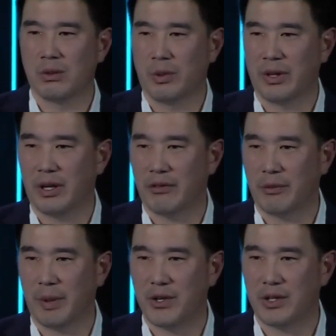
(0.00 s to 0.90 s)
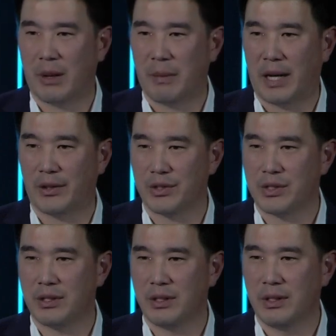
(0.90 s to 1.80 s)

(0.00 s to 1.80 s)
with the information that matters.